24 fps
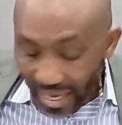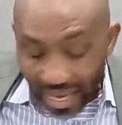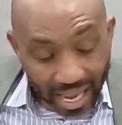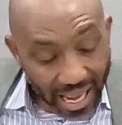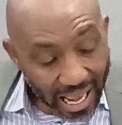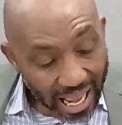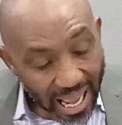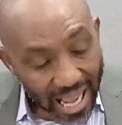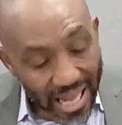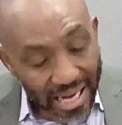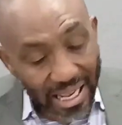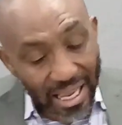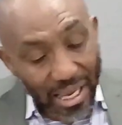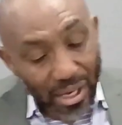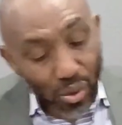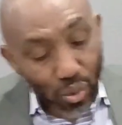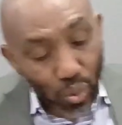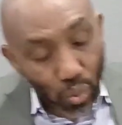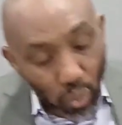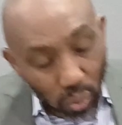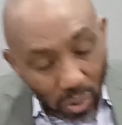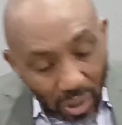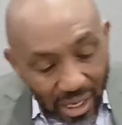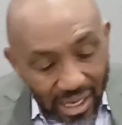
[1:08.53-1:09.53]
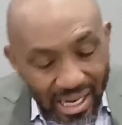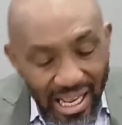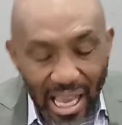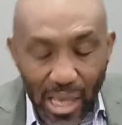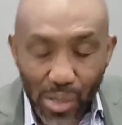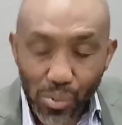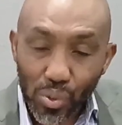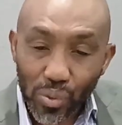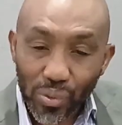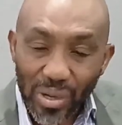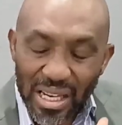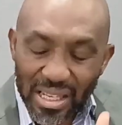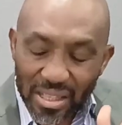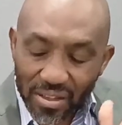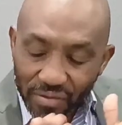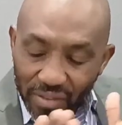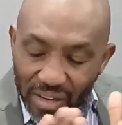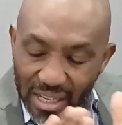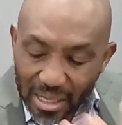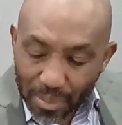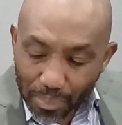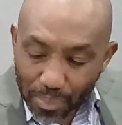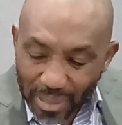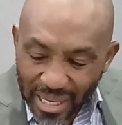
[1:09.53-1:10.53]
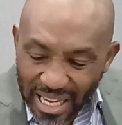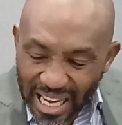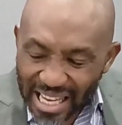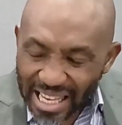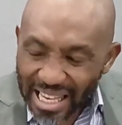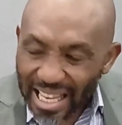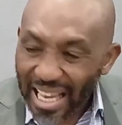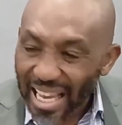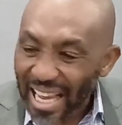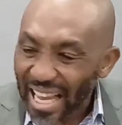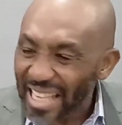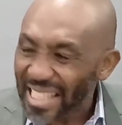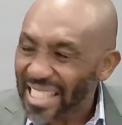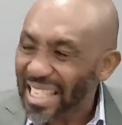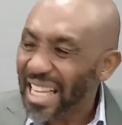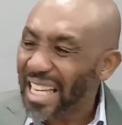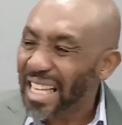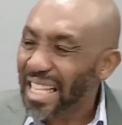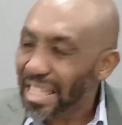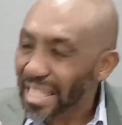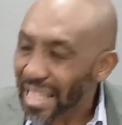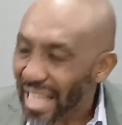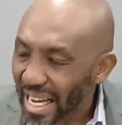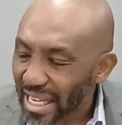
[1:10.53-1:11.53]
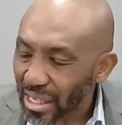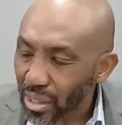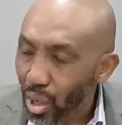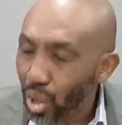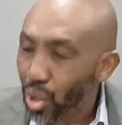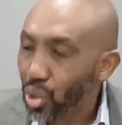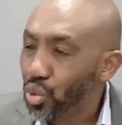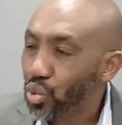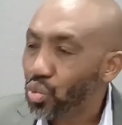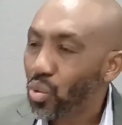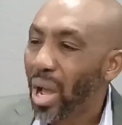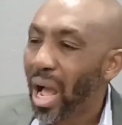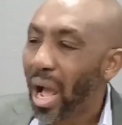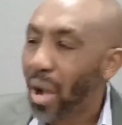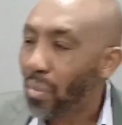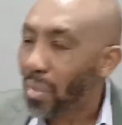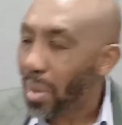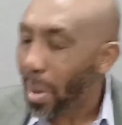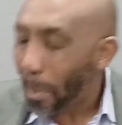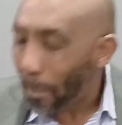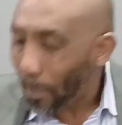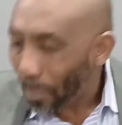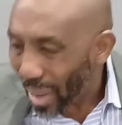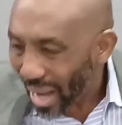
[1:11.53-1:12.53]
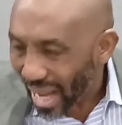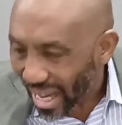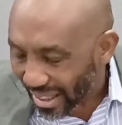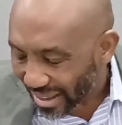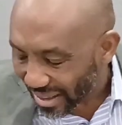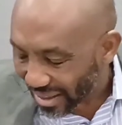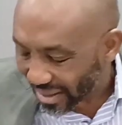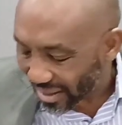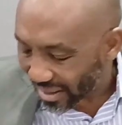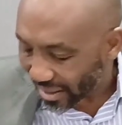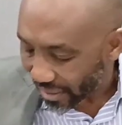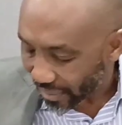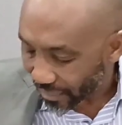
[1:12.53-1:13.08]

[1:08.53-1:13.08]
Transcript: And his word, as we read at the very beginning, is a light unto our path